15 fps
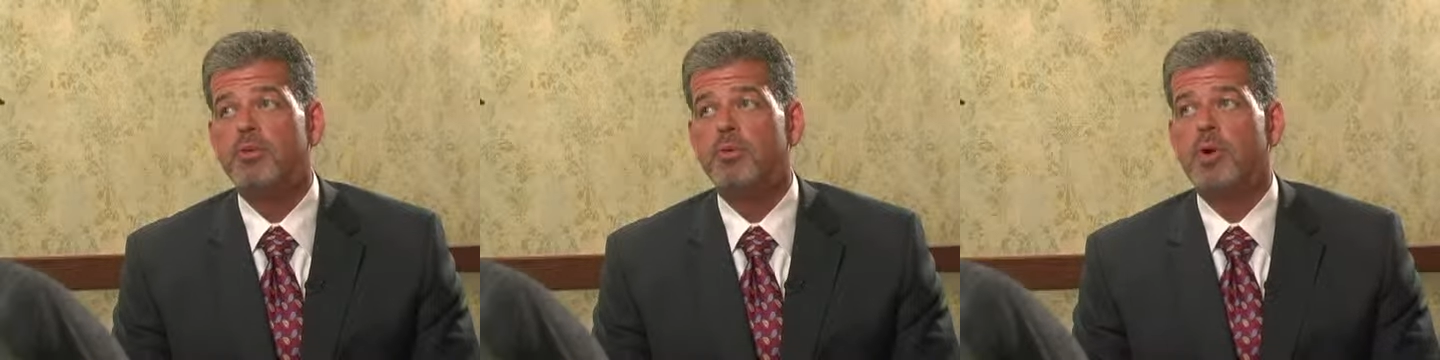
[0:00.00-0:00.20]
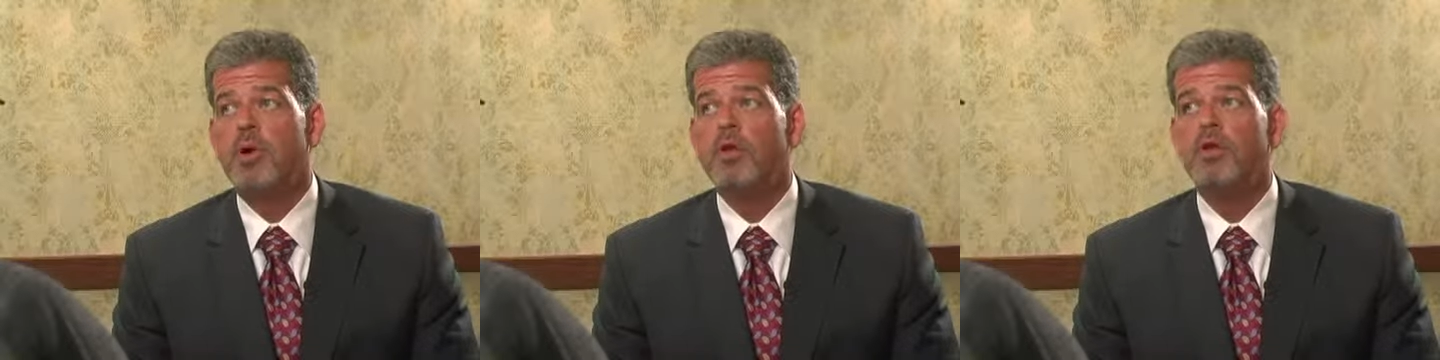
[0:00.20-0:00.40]

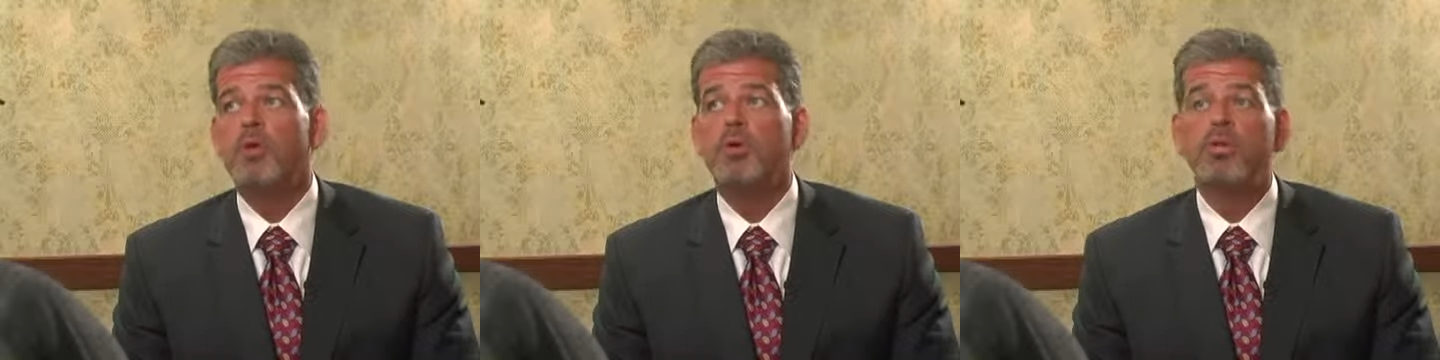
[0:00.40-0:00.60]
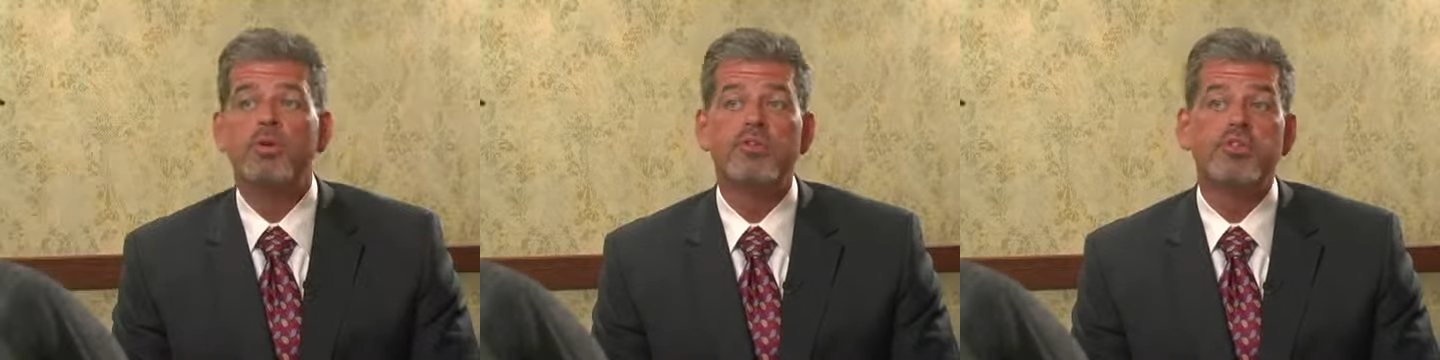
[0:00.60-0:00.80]
we all
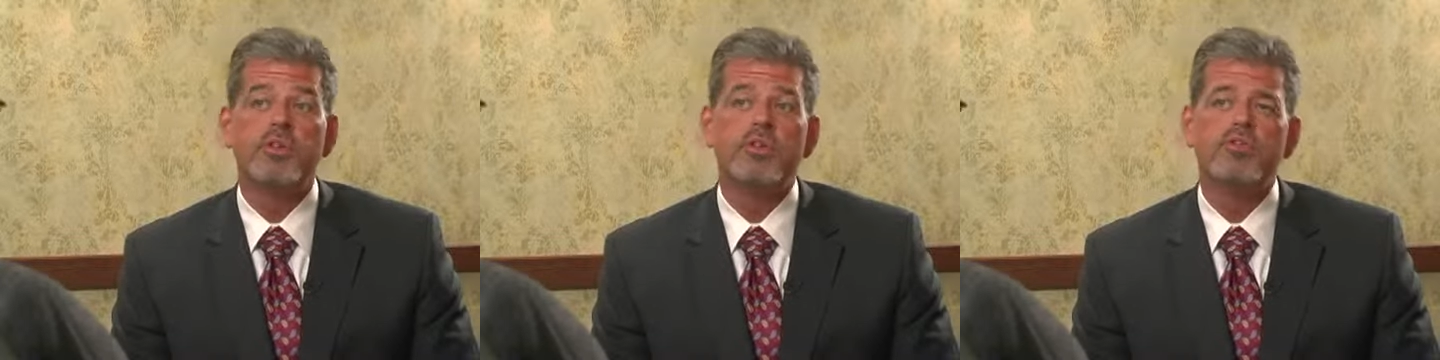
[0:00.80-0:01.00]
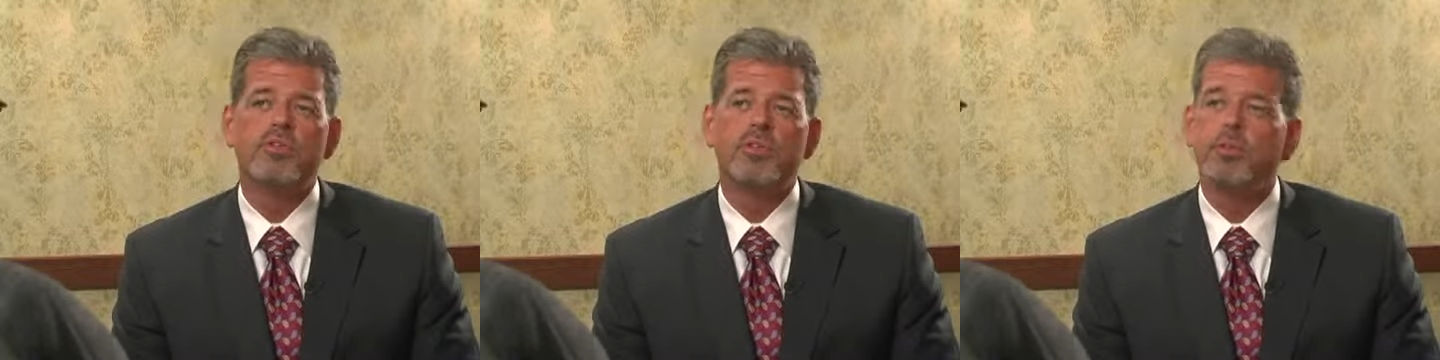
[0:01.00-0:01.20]
know there's an
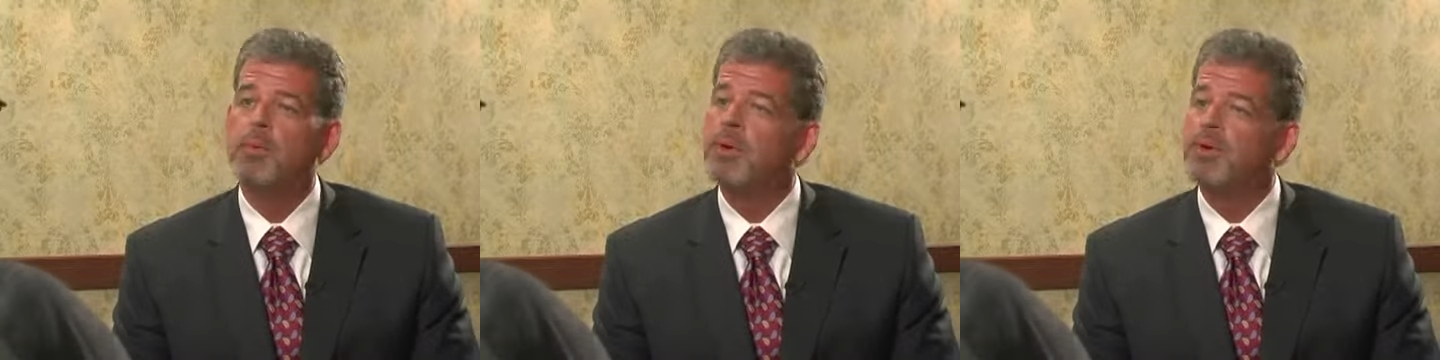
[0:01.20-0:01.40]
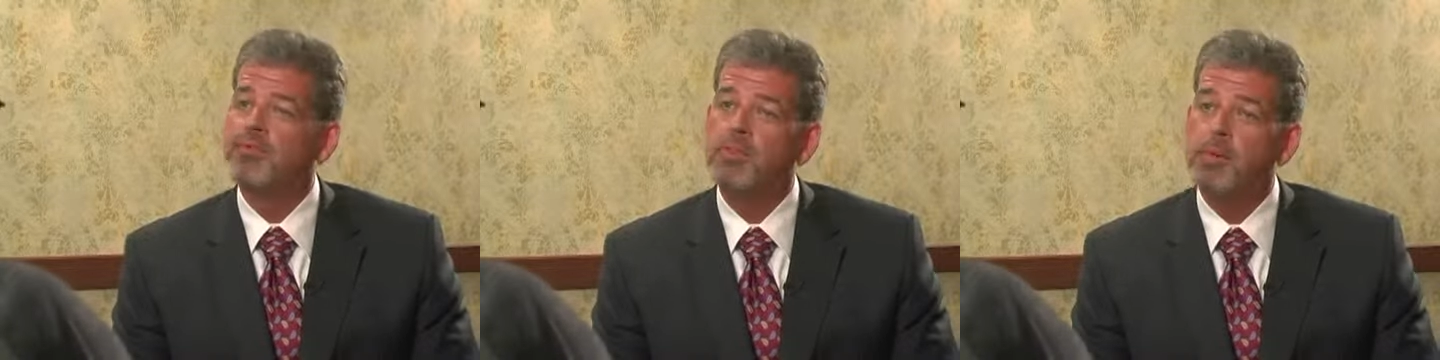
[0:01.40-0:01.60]
issue. They're
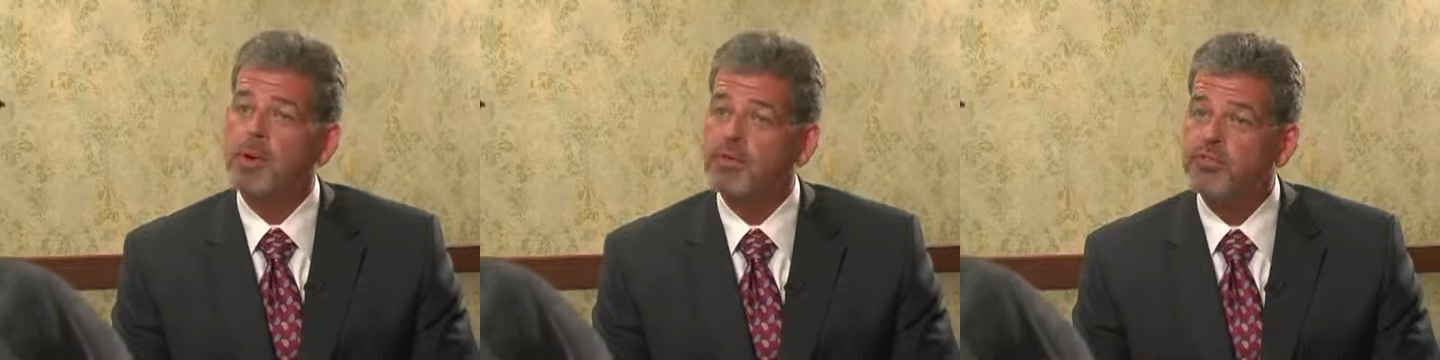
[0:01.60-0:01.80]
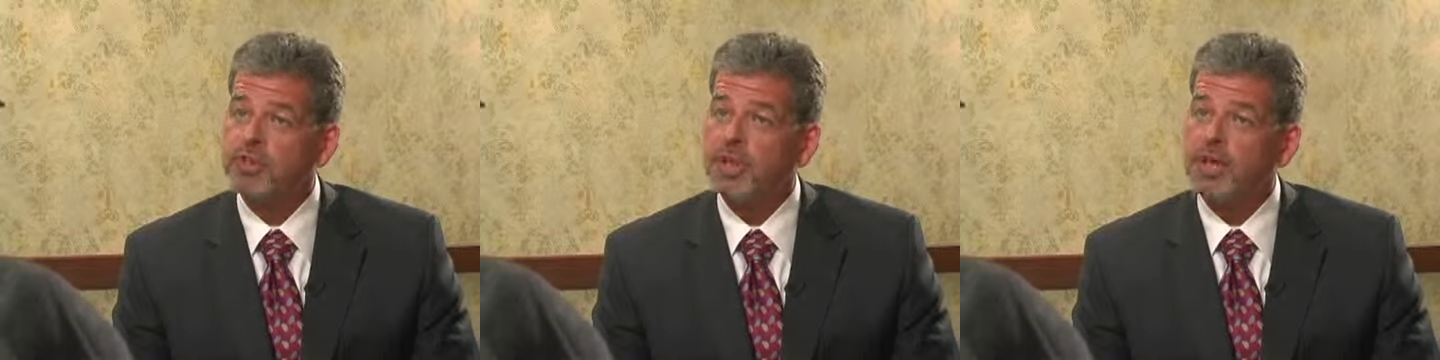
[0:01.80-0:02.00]
waiting for the
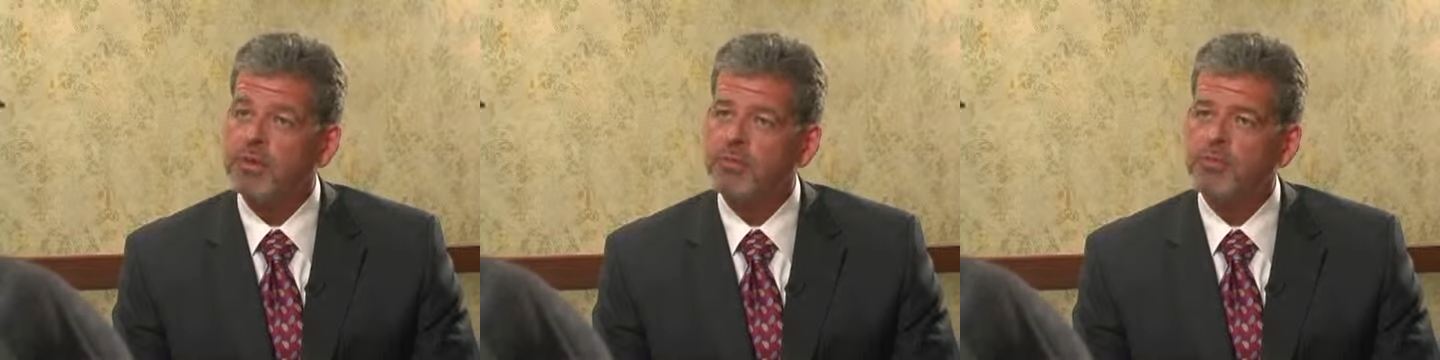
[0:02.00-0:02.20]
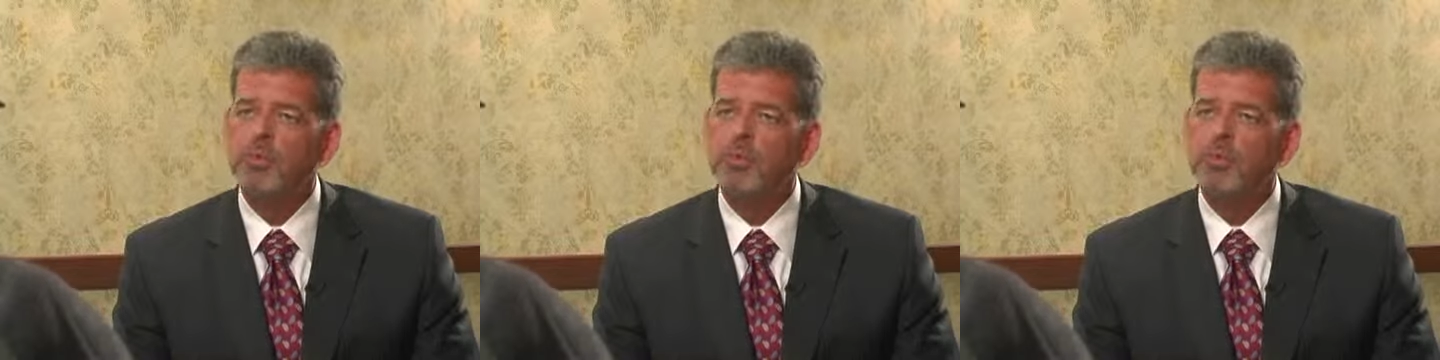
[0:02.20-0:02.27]
punchline.